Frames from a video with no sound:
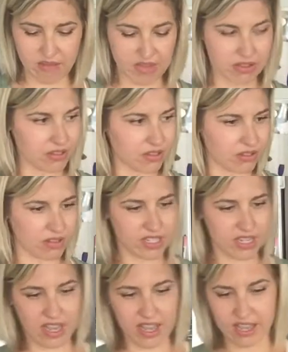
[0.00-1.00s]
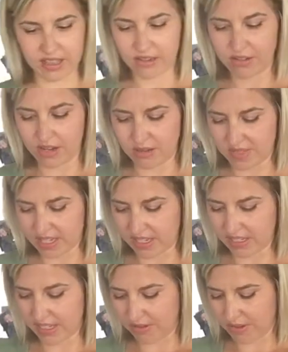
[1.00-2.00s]
also going to add the cream sauce
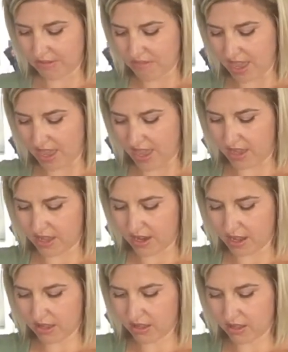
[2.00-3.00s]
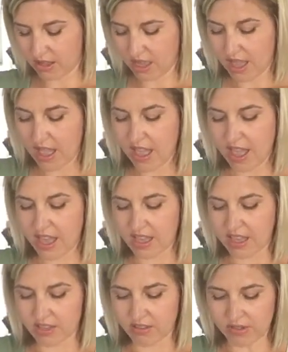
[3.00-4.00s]
that we made.
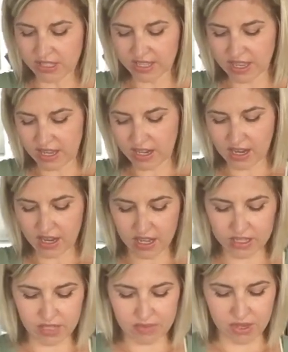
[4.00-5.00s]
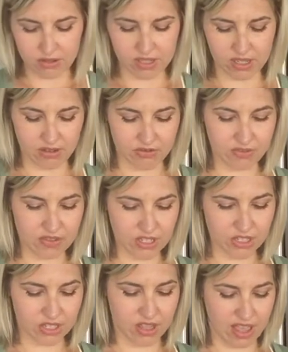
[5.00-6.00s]
What's kind of nice about using a
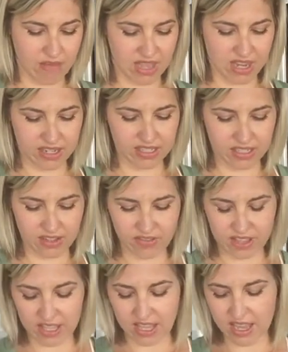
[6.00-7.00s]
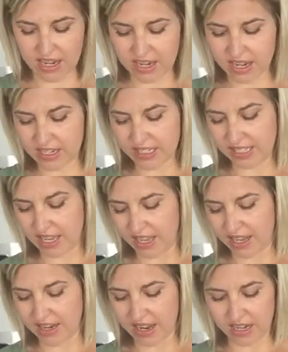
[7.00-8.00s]
fresh lemon is if at the end I
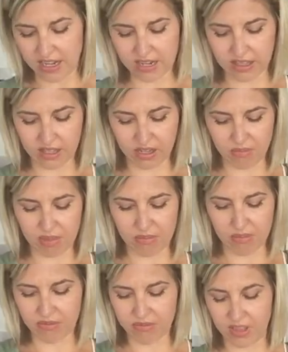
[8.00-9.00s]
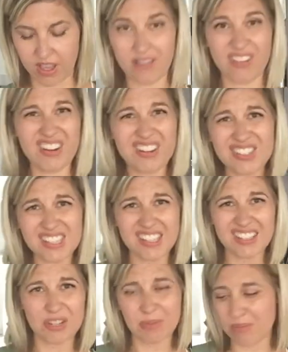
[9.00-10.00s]
decide I need a little bit more flavor or just a
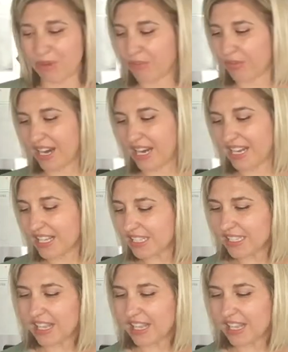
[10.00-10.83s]
little bit more brightness,